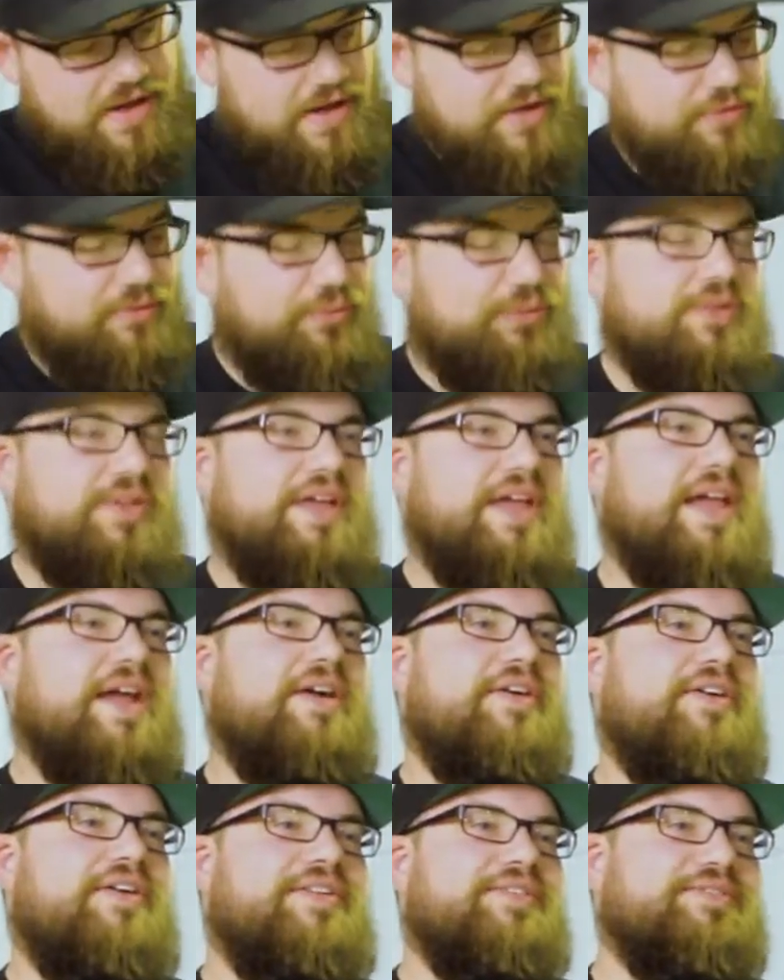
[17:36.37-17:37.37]
I don't really
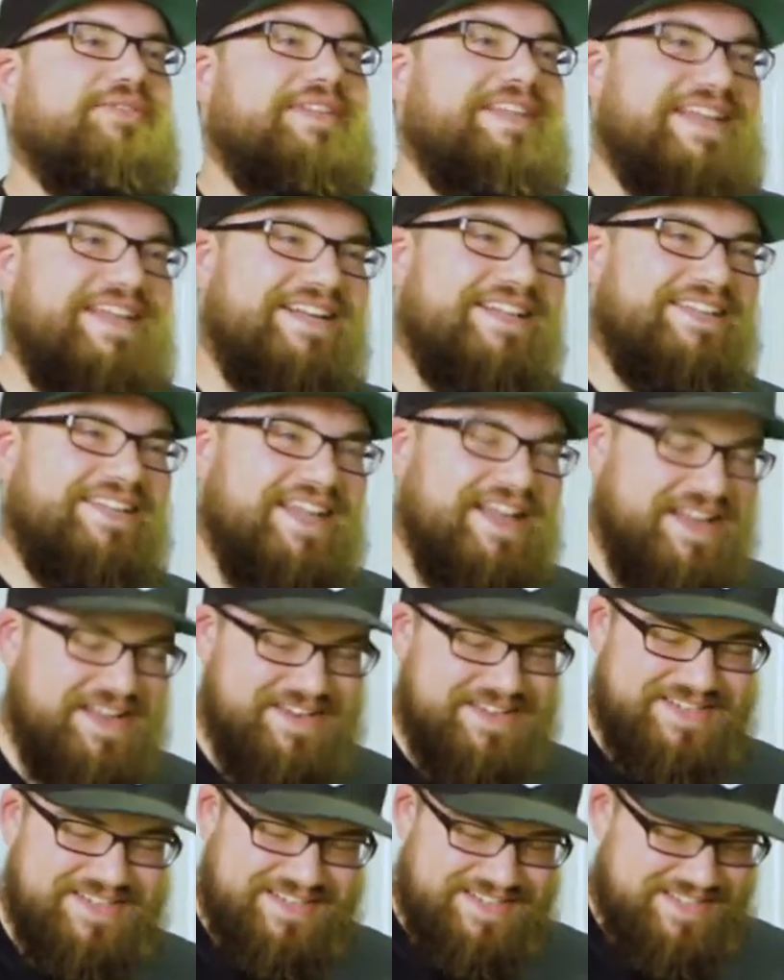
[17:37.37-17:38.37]
care. I don't need a
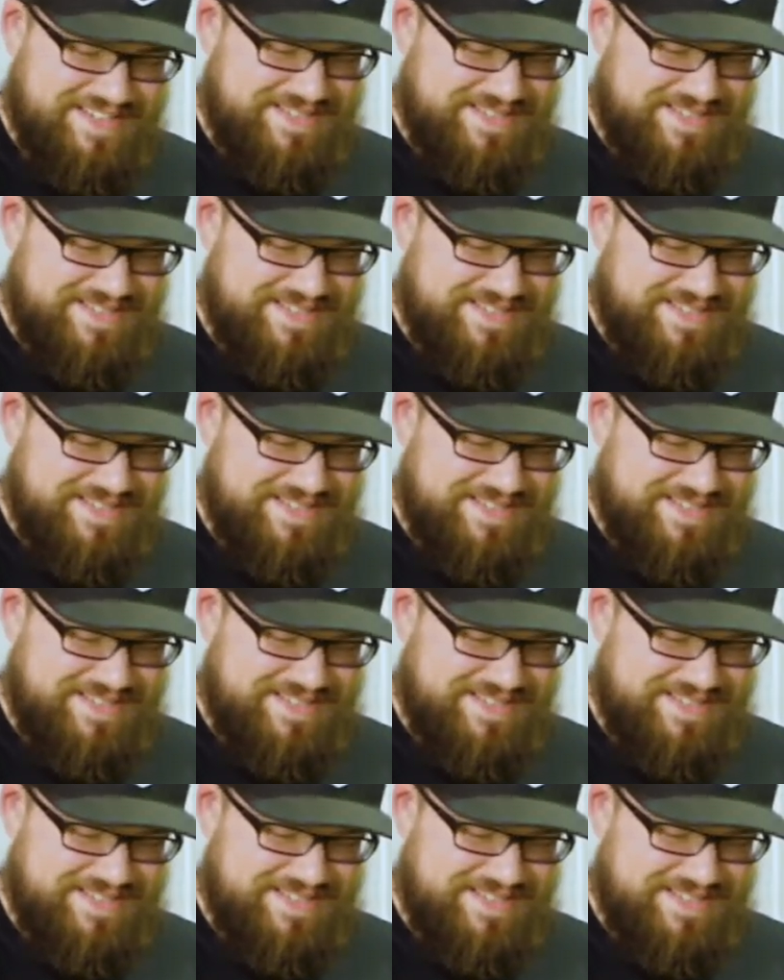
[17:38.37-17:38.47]
land at